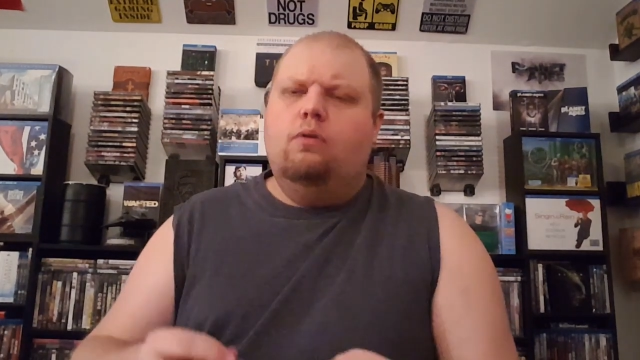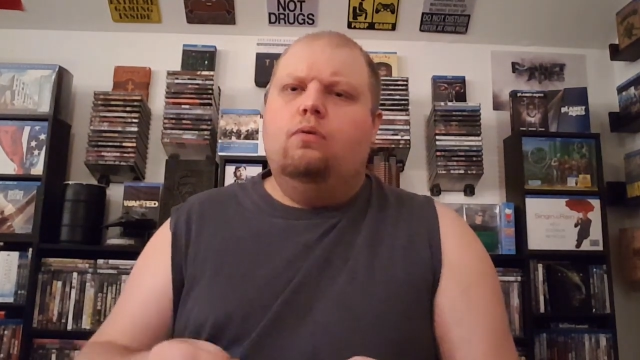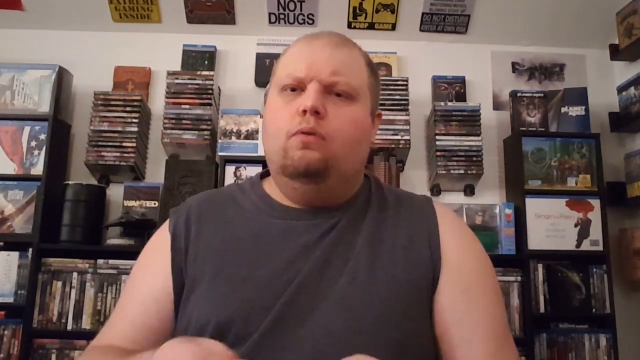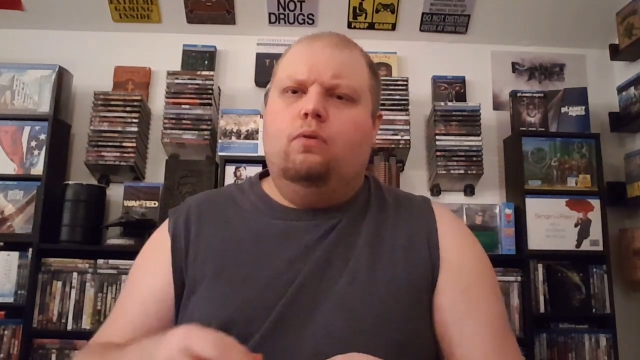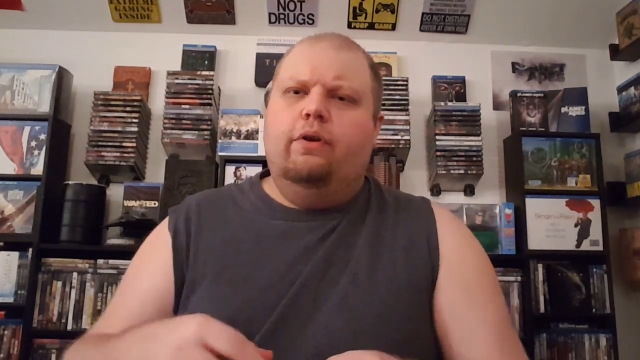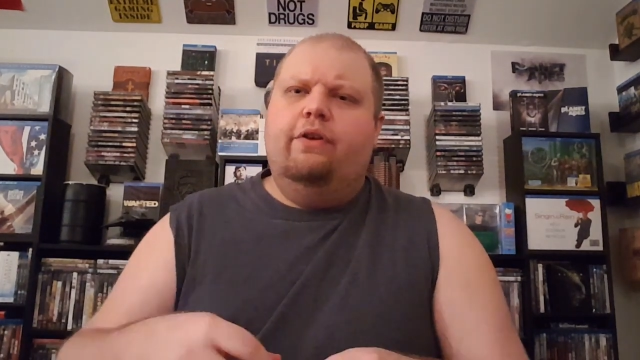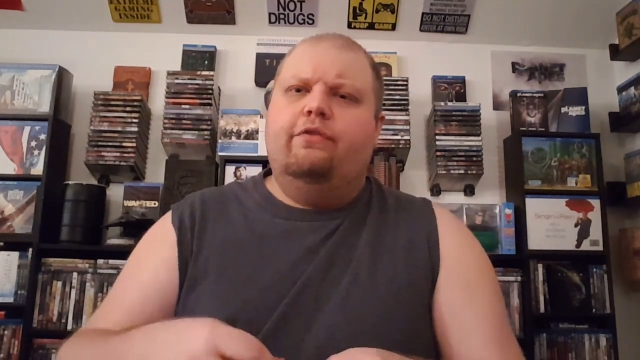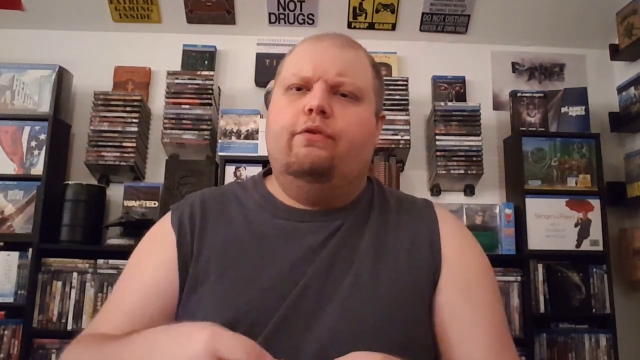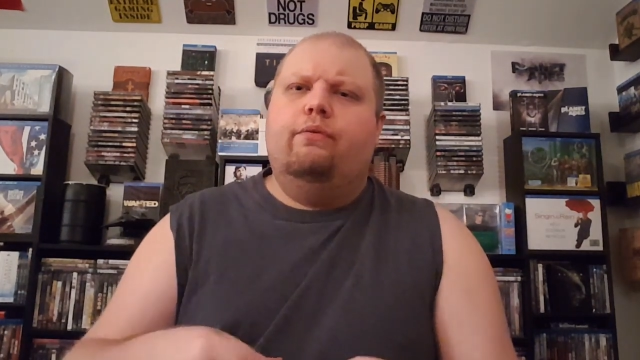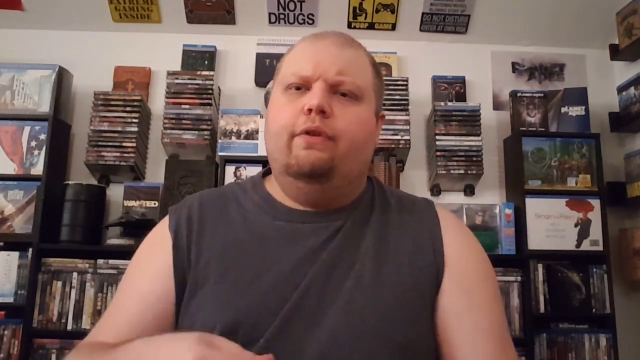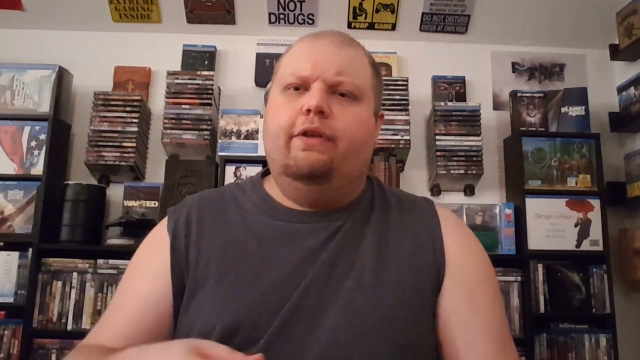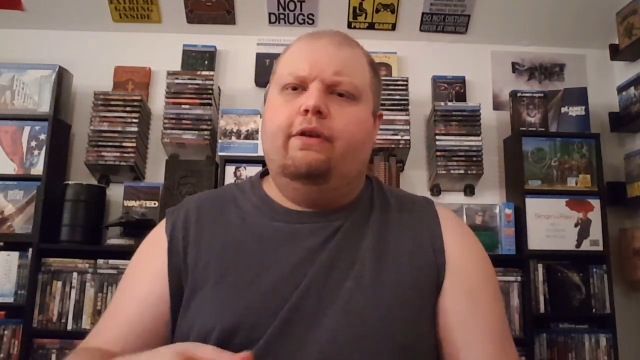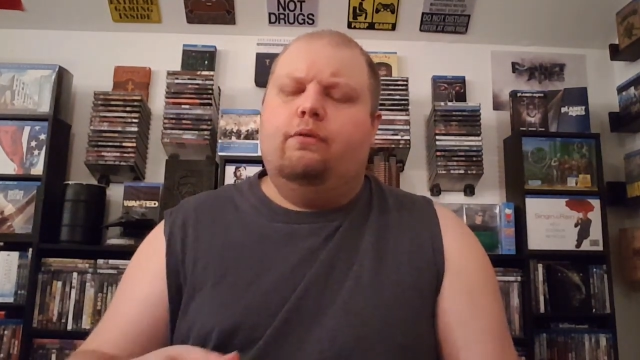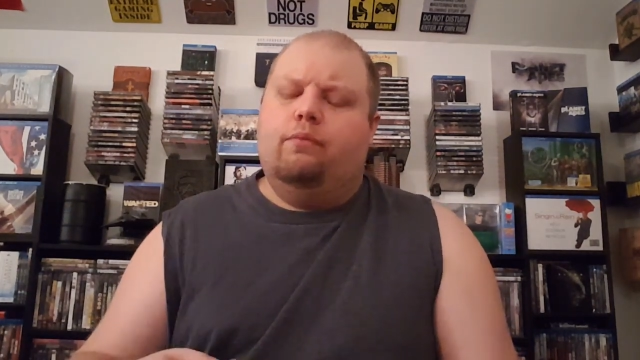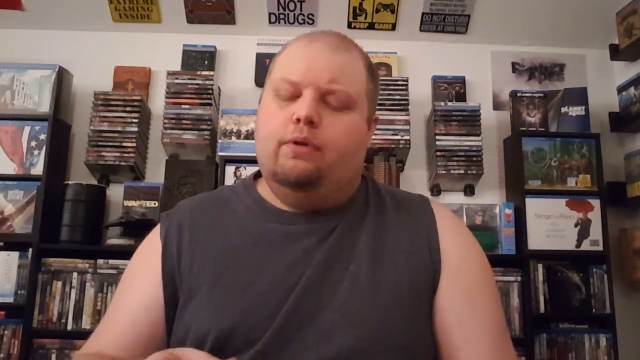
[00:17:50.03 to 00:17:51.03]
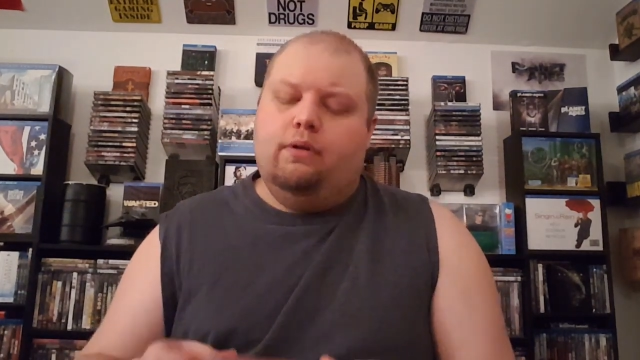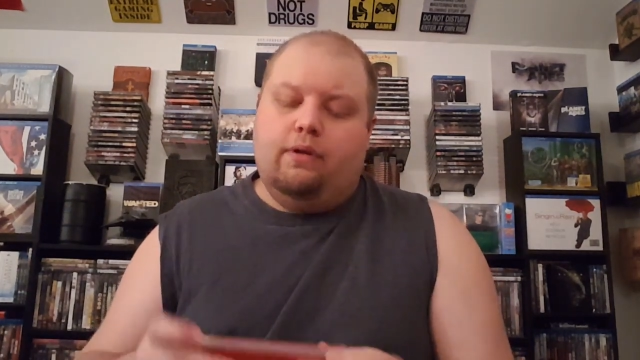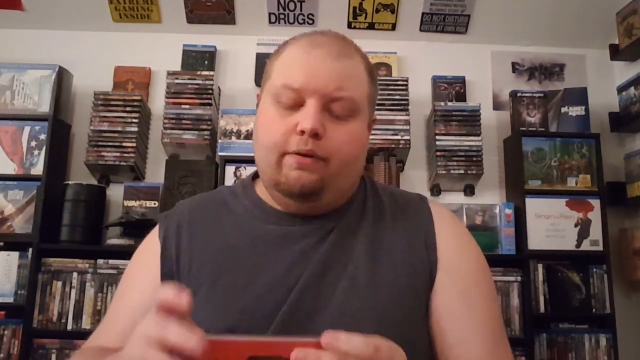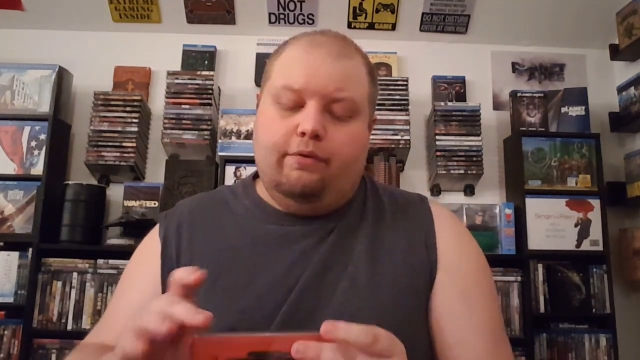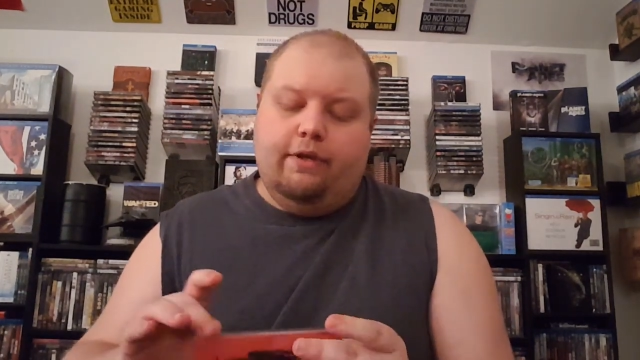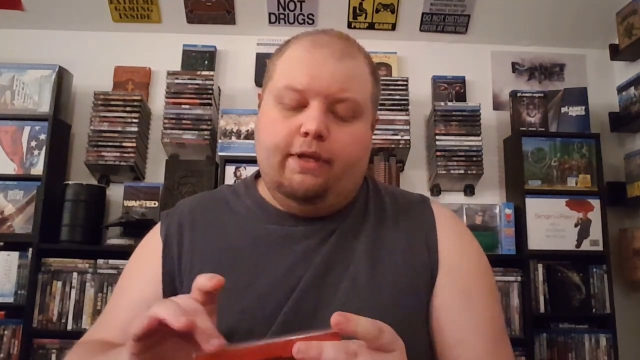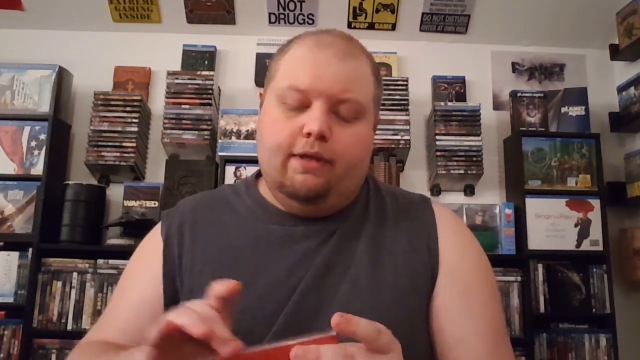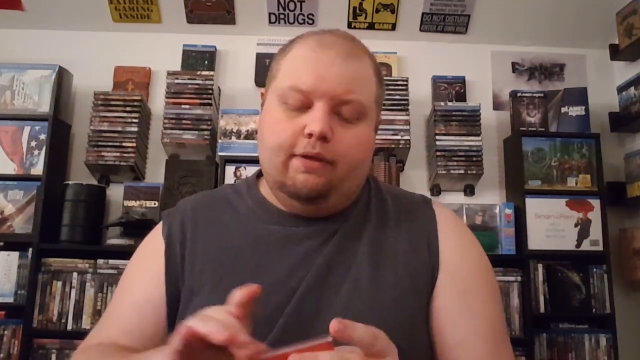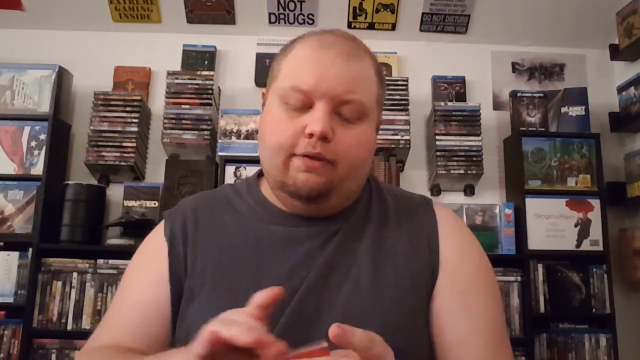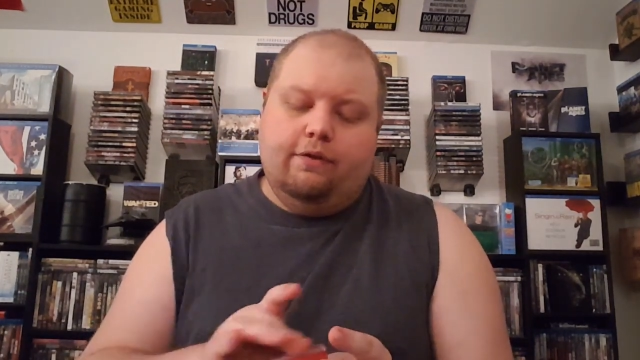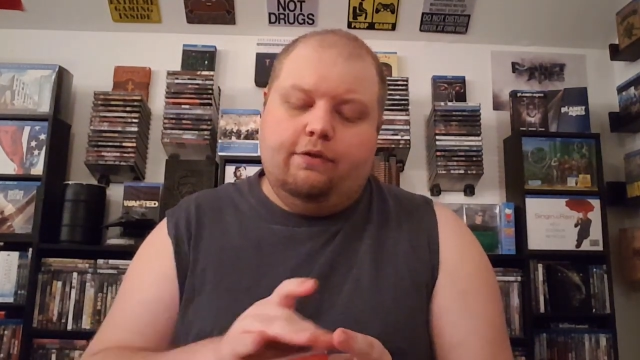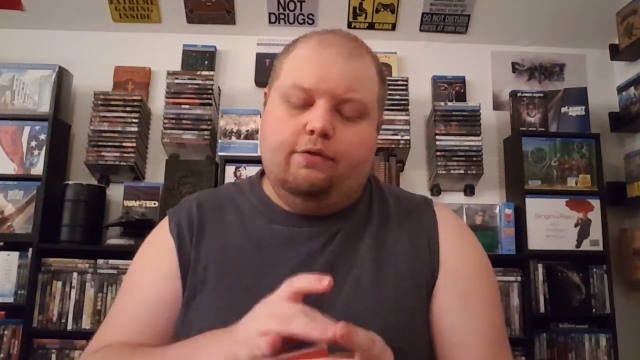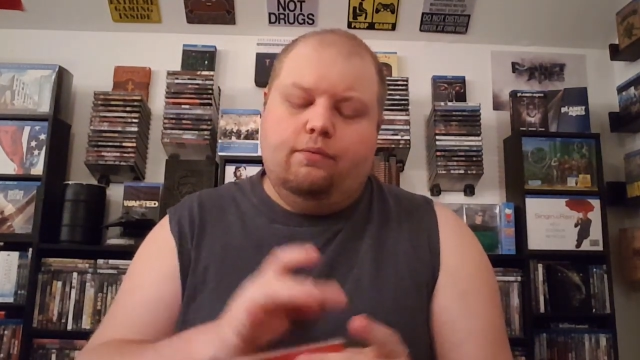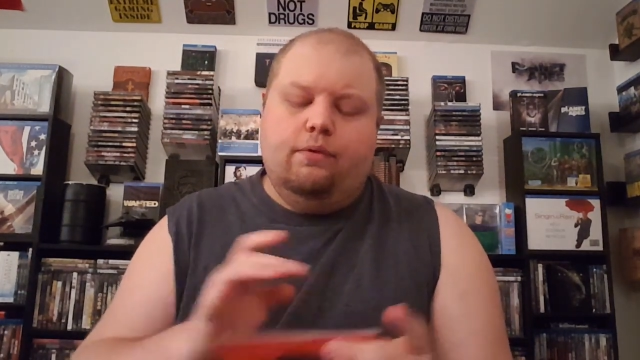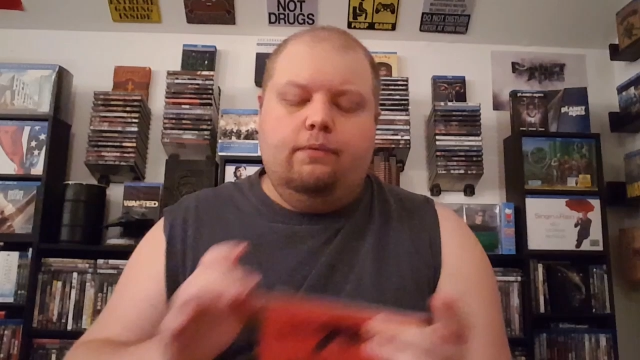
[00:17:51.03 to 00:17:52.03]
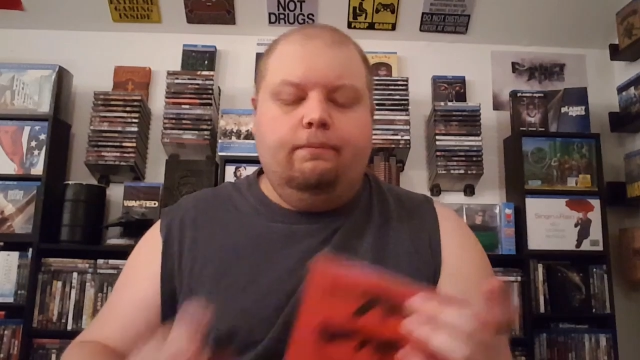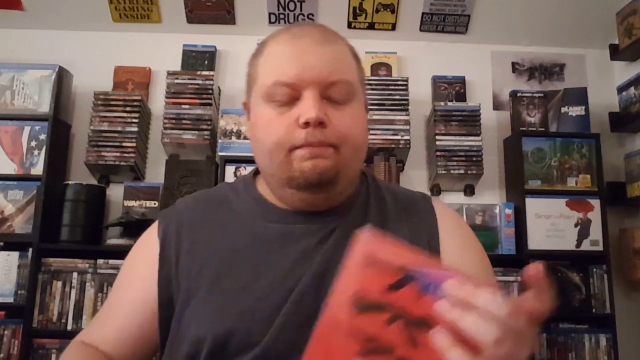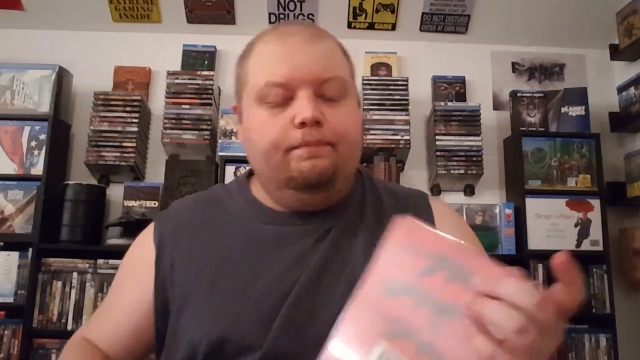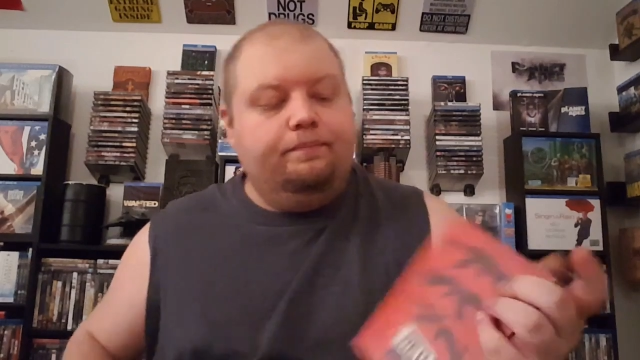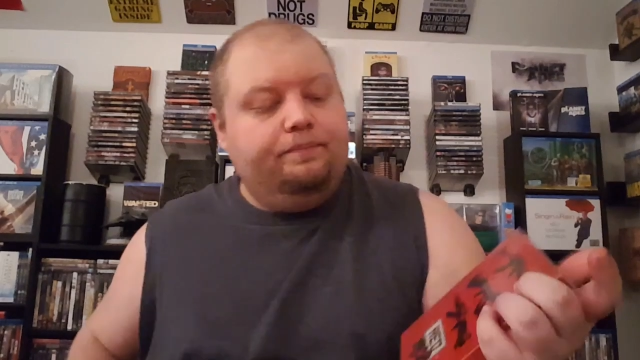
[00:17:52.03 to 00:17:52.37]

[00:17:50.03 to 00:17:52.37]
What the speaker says: Ooh, here's a really good one. I really like this one.